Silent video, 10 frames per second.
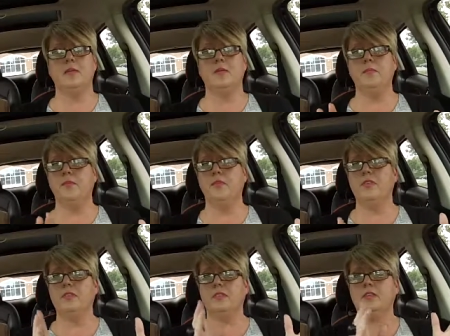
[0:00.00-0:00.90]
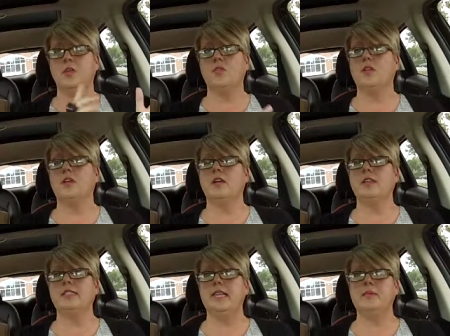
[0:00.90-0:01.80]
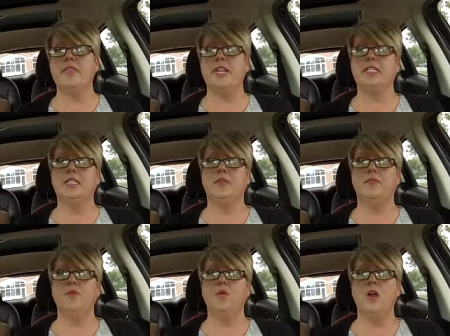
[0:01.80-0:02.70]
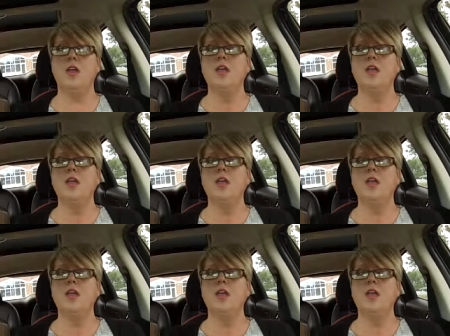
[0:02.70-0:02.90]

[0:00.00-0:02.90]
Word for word: Remember the, the, the uh, segment that I did before?